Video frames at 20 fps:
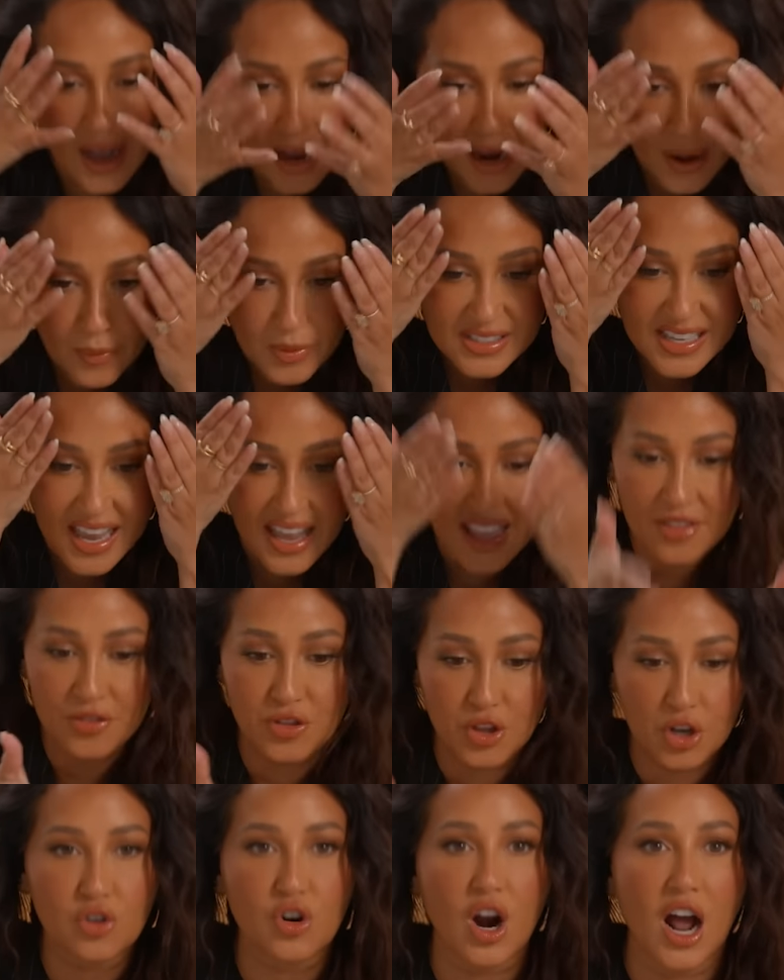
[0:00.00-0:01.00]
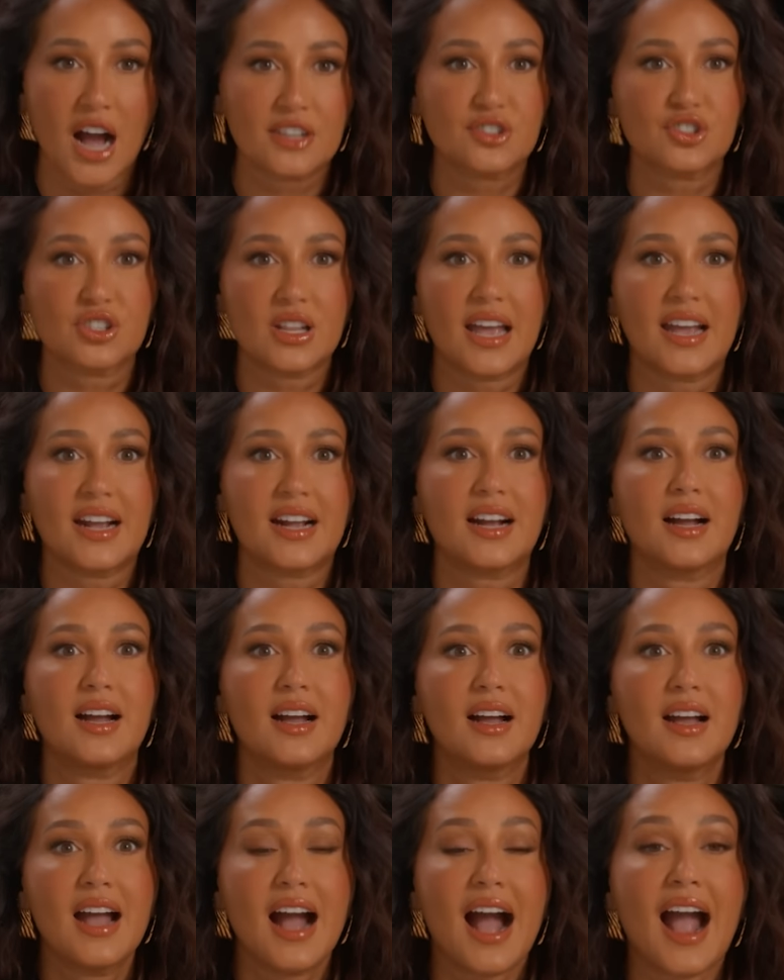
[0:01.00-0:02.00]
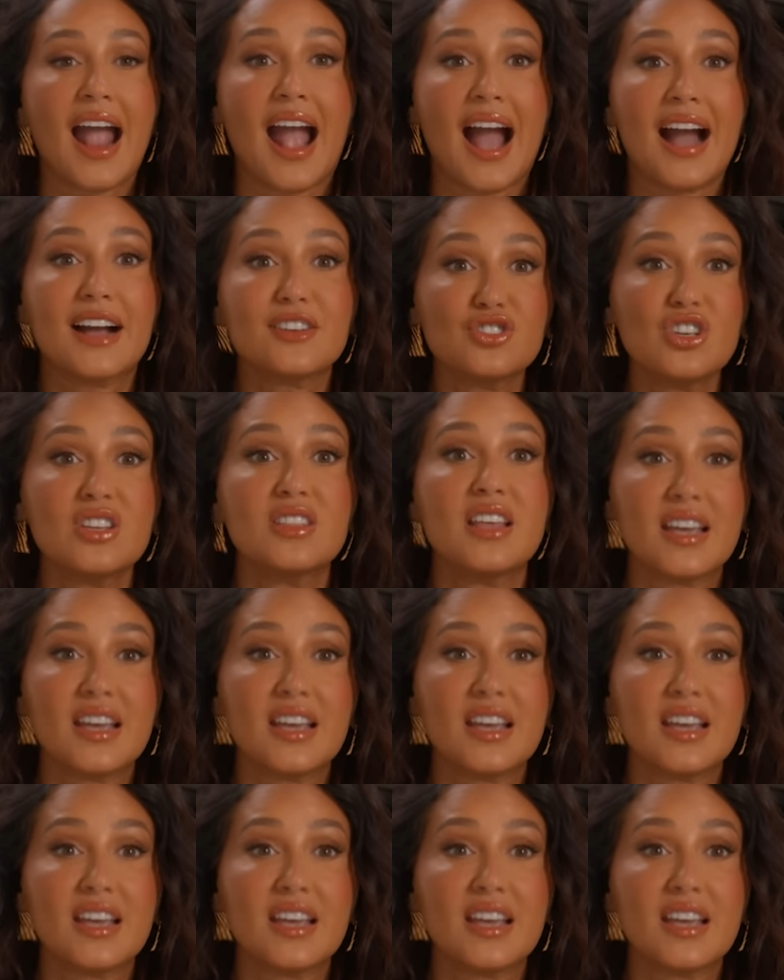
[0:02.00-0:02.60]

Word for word: I was in the crotch. Like I actually